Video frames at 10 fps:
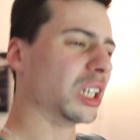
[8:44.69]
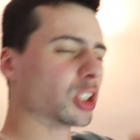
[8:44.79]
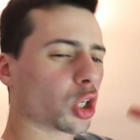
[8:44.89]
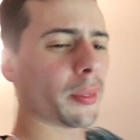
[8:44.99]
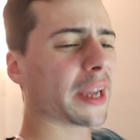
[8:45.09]

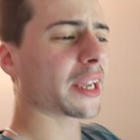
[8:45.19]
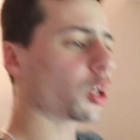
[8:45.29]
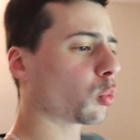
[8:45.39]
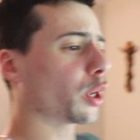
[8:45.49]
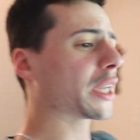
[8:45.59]
So I might get
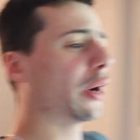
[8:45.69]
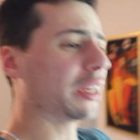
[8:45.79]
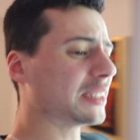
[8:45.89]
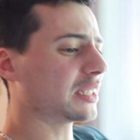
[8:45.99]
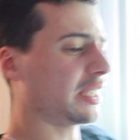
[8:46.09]
a workout
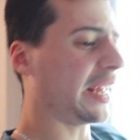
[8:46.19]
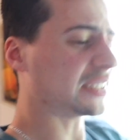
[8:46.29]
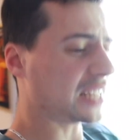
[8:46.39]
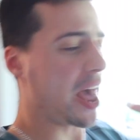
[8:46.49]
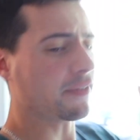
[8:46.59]
in today
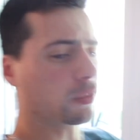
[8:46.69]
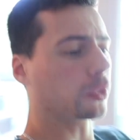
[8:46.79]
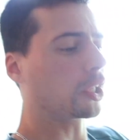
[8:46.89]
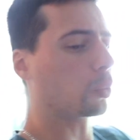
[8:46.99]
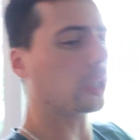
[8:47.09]
because I haven't
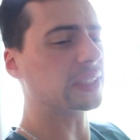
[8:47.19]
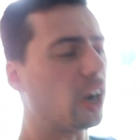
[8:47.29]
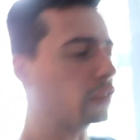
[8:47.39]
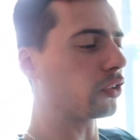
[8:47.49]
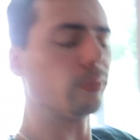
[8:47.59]
really worked
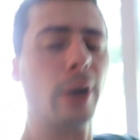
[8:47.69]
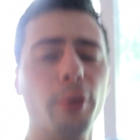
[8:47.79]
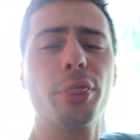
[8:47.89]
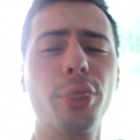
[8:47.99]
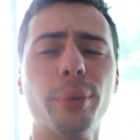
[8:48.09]
out for about
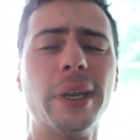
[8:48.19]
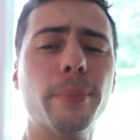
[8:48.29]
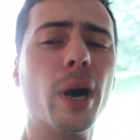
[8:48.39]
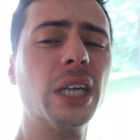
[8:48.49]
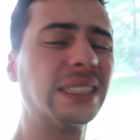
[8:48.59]
3
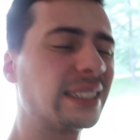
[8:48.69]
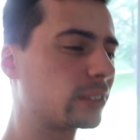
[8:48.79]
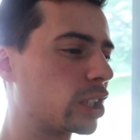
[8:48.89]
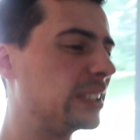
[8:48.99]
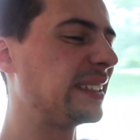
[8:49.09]
months
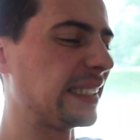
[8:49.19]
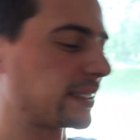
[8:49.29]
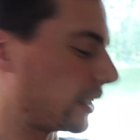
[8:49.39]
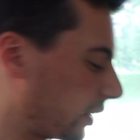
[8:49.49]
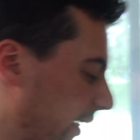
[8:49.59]

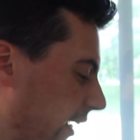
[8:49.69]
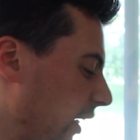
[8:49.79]
consistently.